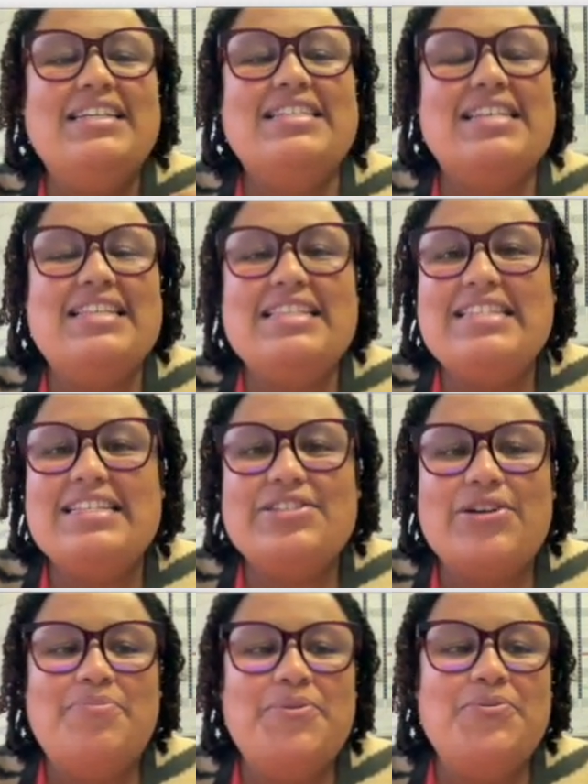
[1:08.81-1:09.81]
So in this
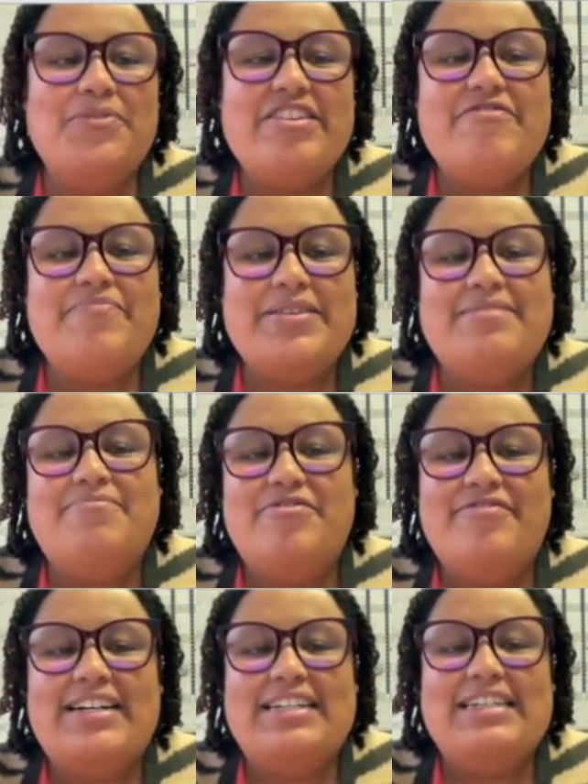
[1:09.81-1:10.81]
example, we've been
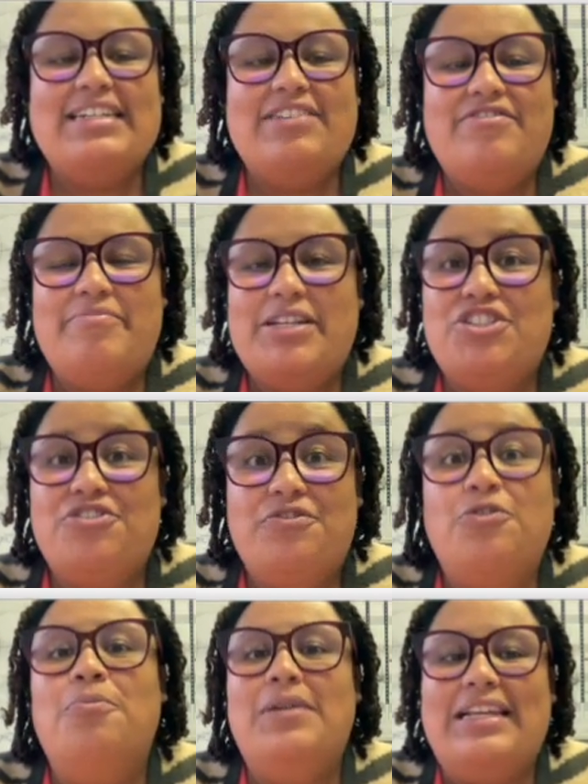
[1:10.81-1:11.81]
provided information
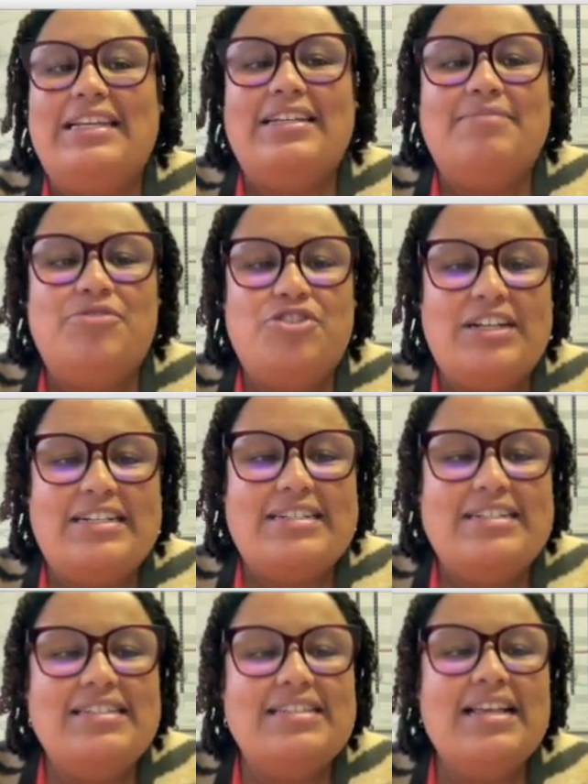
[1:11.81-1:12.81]
for Millennium
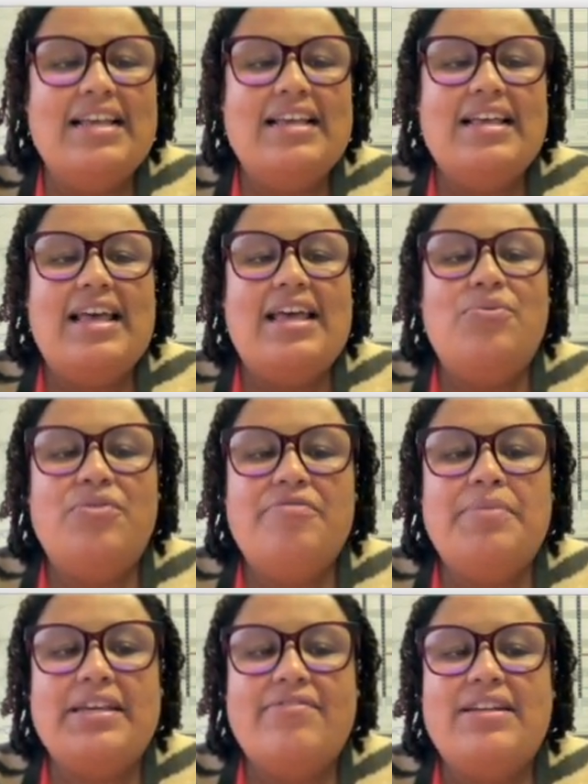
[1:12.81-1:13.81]
traders, and we've
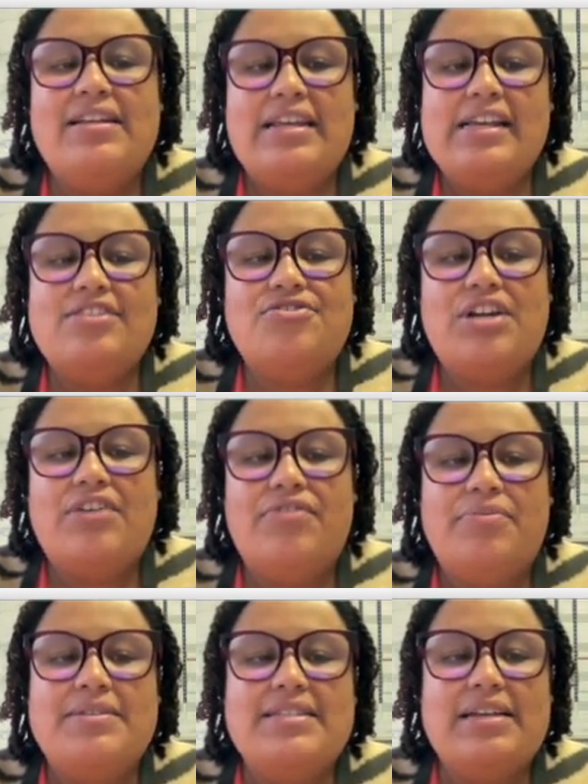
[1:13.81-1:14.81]
been given an extract
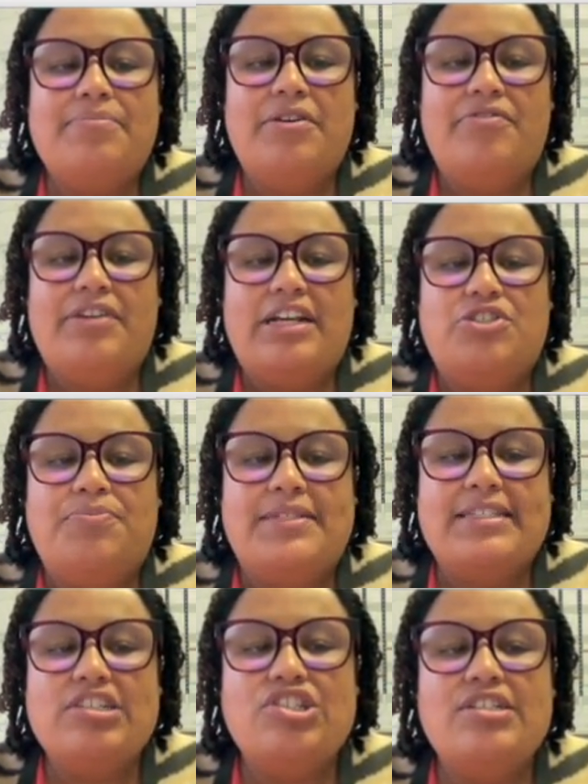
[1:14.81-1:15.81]
from the statement of financial
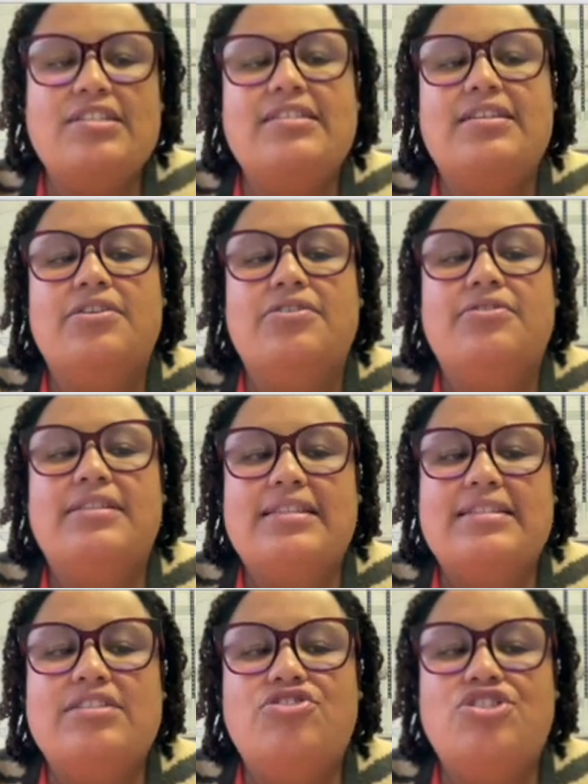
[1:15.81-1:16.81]
position. So
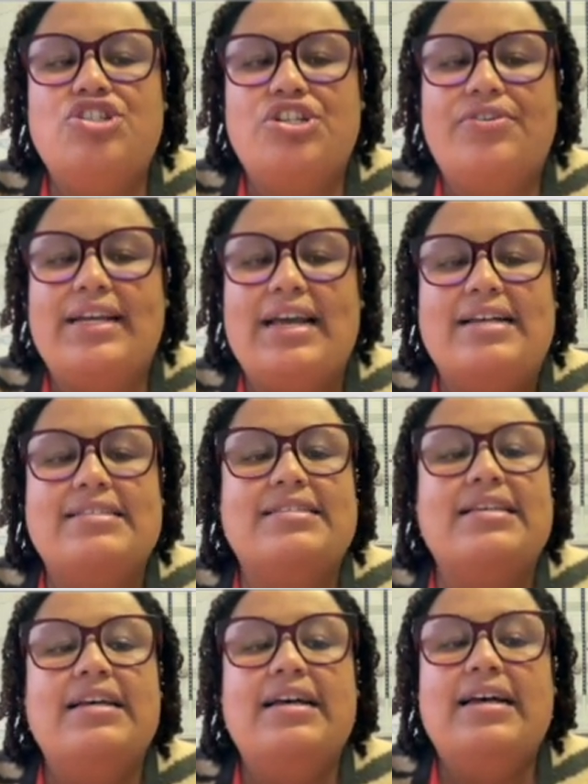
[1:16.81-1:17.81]
this is just showing
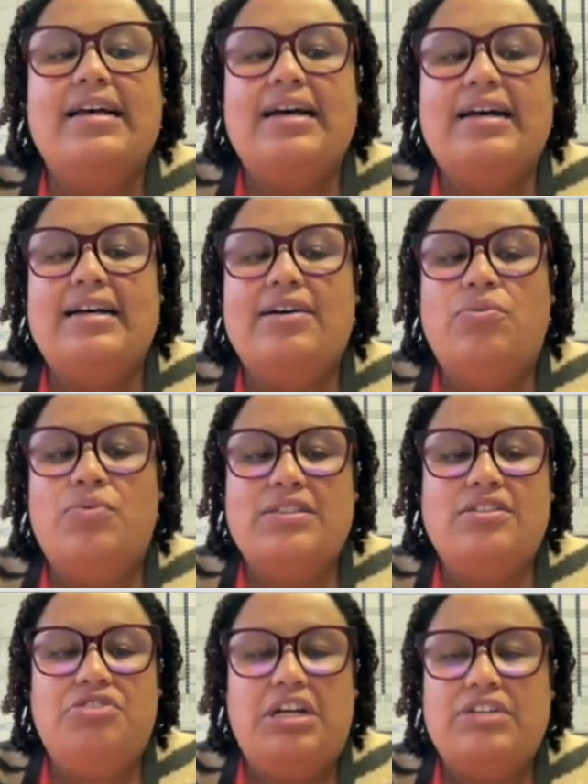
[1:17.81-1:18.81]
us what
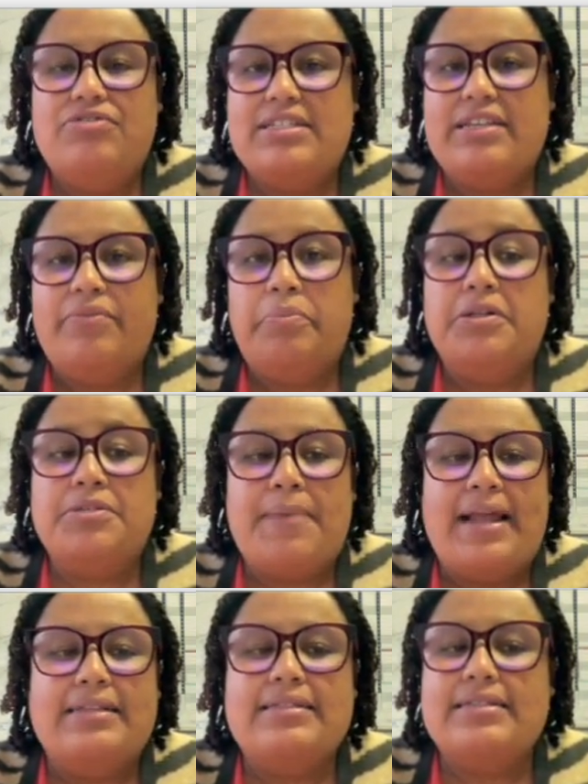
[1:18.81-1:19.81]
the trade receivables
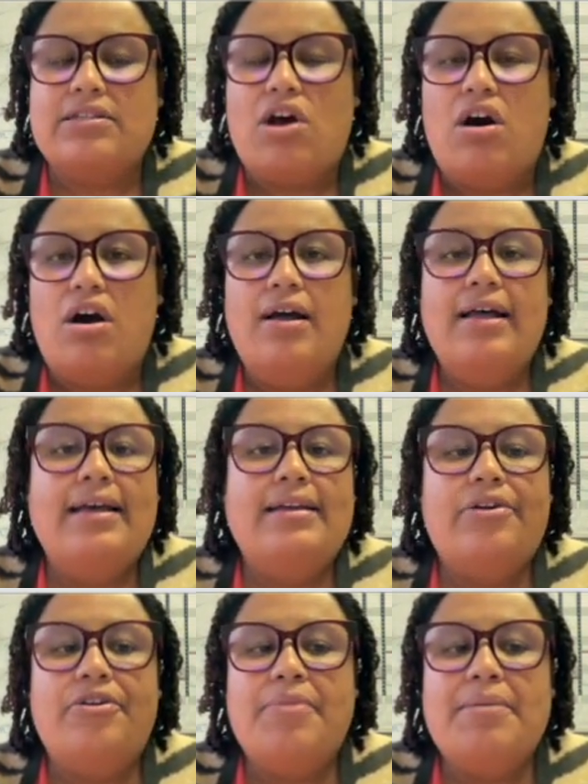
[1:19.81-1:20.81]
balances are.
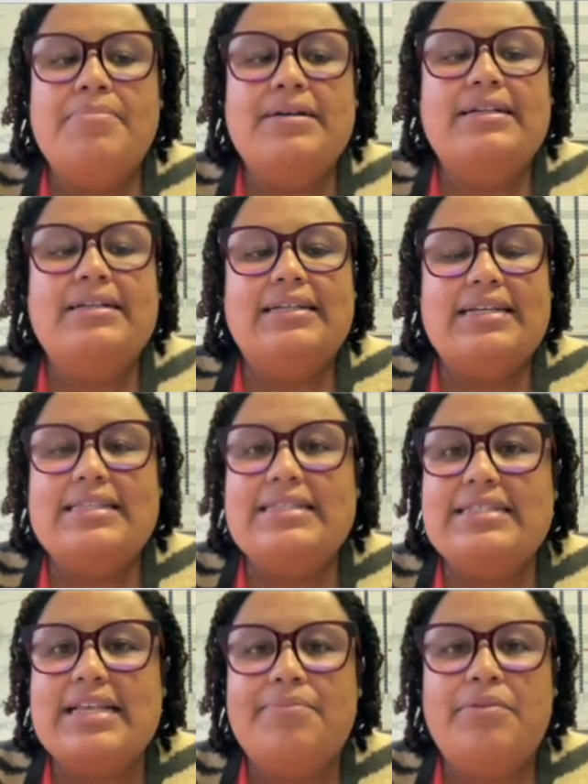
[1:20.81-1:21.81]
Now remember, in the
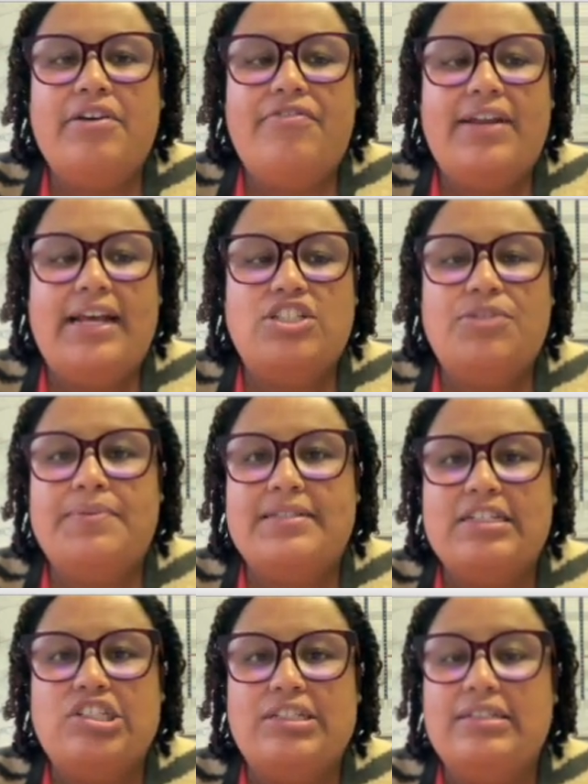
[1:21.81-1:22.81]
statement of financial
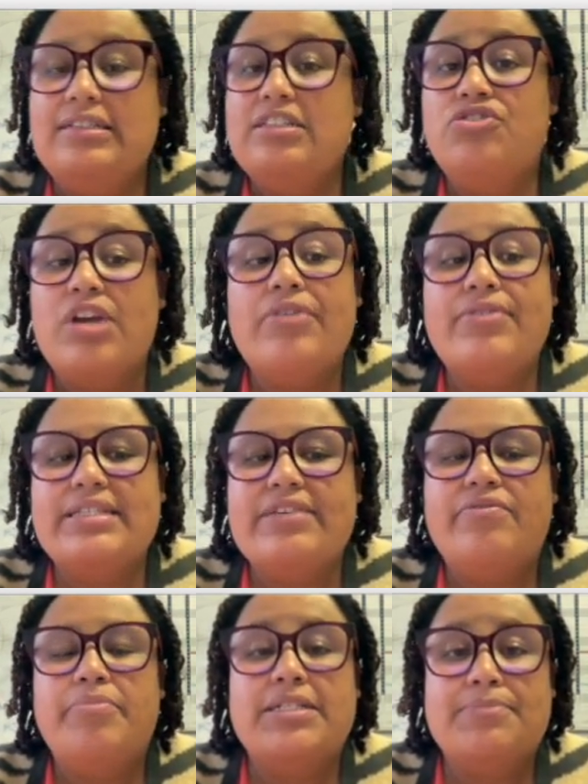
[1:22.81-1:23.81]
position, the trade
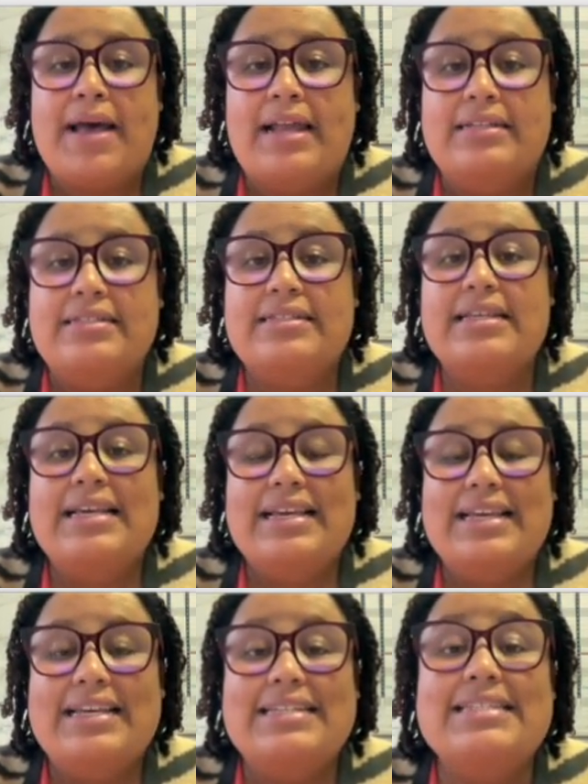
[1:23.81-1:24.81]
receivables balance
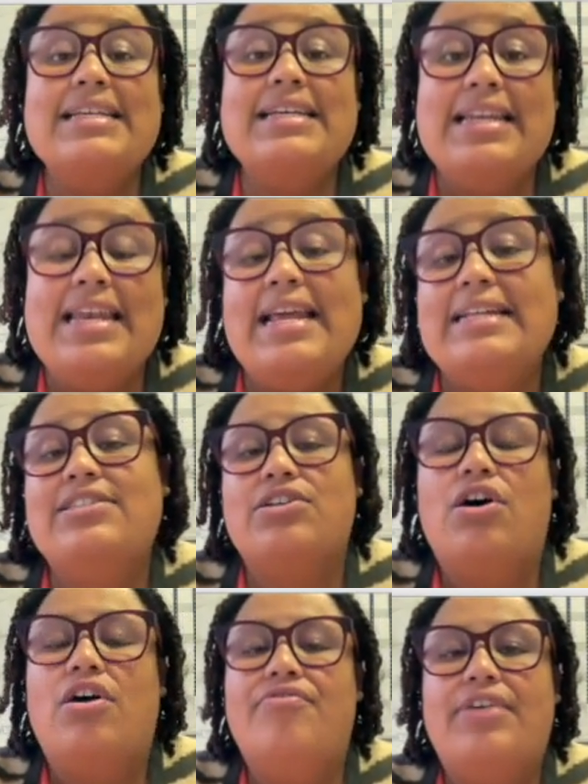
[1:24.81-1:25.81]
is net
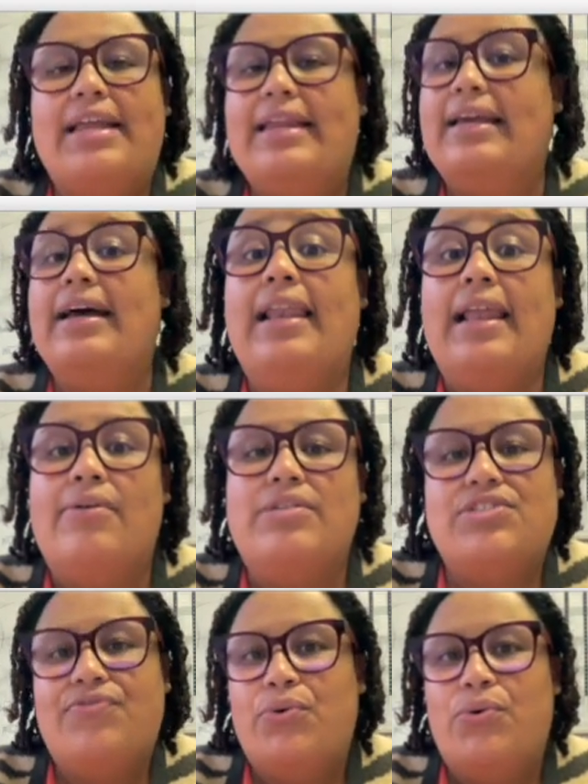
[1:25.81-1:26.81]
of any
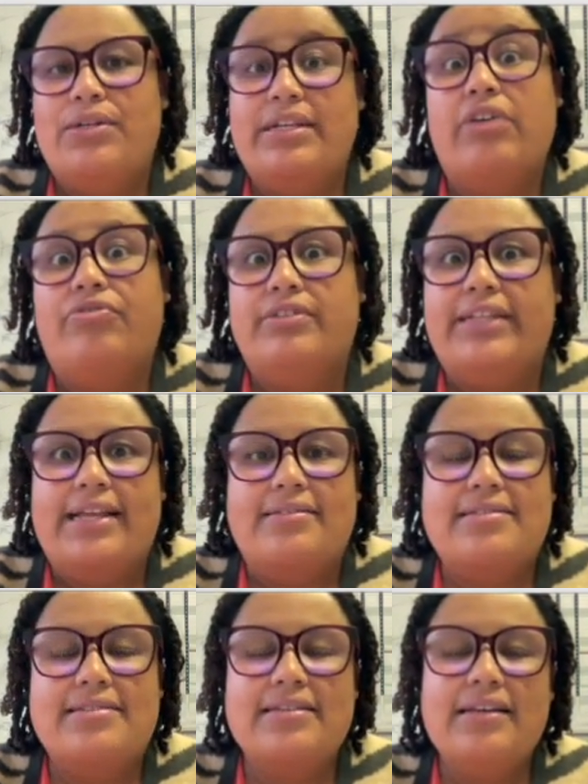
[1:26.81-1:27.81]
allowance for doubtful
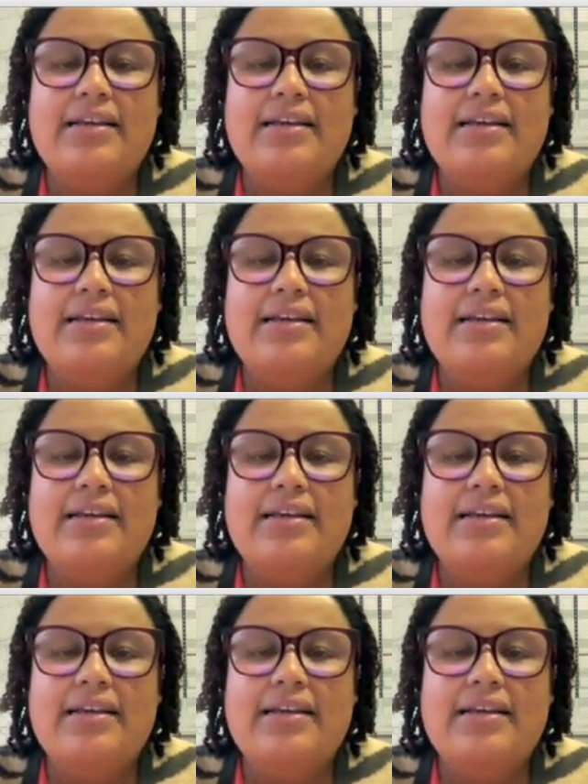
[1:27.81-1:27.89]
debts.